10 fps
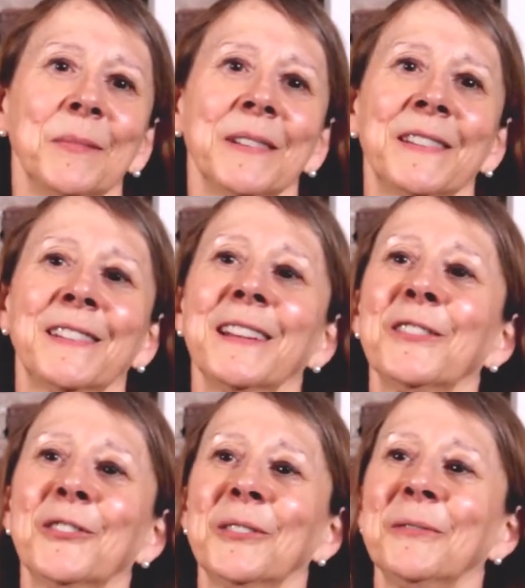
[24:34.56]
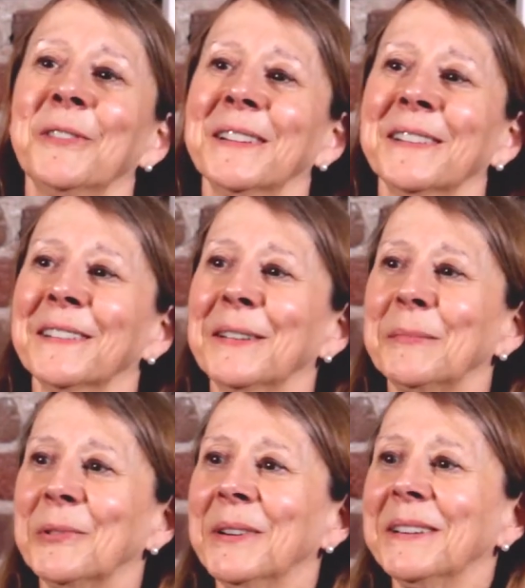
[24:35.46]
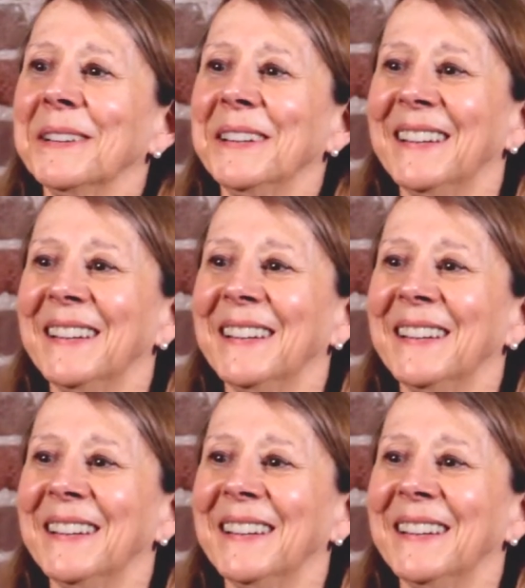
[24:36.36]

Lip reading: sensor devices. I'm trying